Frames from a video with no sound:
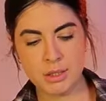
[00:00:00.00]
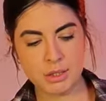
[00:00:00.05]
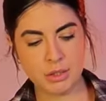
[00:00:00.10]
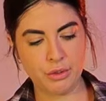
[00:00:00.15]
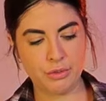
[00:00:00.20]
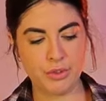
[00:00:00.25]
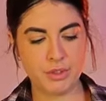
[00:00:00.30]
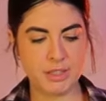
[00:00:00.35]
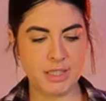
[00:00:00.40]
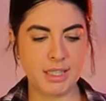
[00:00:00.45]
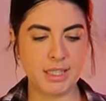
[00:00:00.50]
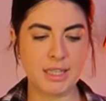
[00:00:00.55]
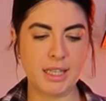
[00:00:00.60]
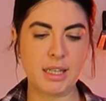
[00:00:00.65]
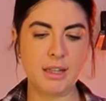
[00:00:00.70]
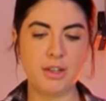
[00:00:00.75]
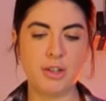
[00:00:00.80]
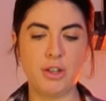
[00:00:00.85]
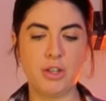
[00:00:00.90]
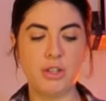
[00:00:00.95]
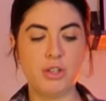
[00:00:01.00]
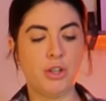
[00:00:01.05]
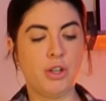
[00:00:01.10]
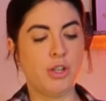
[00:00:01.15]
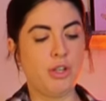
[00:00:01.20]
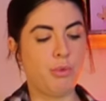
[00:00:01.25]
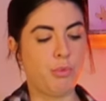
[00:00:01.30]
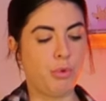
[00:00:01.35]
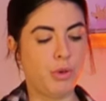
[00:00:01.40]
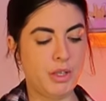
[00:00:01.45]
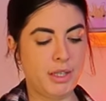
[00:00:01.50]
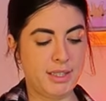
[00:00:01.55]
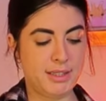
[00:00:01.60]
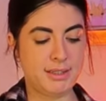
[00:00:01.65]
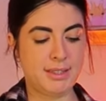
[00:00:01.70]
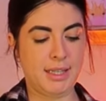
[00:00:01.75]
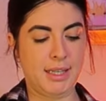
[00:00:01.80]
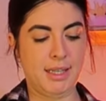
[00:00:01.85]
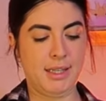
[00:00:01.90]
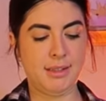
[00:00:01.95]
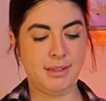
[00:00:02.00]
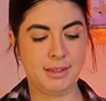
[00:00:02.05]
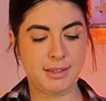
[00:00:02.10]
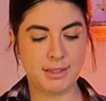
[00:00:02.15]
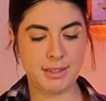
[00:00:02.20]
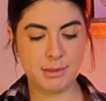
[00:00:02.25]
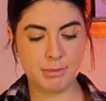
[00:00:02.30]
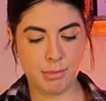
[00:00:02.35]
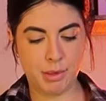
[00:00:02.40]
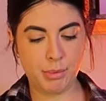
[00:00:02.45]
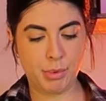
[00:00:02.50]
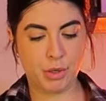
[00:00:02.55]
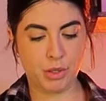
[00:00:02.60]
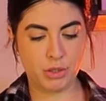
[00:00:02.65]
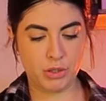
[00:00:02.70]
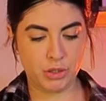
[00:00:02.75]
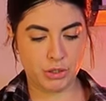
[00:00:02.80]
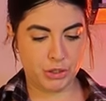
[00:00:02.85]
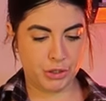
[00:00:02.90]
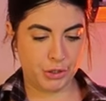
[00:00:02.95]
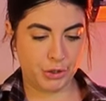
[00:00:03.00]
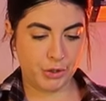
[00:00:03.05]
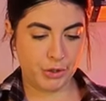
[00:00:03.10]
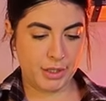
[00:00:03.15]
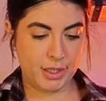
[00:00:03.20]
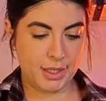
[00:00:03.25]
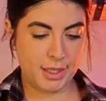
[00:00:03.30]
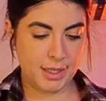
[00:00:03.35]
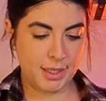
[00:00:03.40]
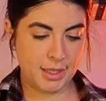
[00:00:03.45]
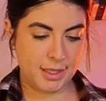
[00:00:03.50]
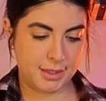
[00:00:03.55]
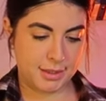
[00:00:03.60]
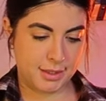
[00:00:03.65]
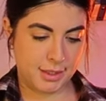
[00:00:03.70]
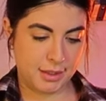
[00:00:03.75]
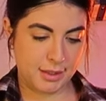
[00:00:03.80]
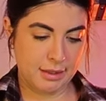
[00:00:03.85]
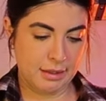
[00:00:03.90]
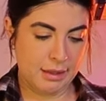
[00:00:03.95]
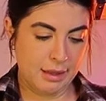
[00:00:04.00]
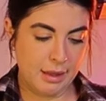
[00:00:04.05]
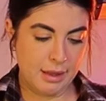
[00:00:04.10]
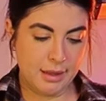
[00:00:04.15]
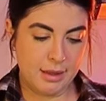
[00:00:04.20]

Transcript: So if you take that out what is he? This is my partner's shoe. He is a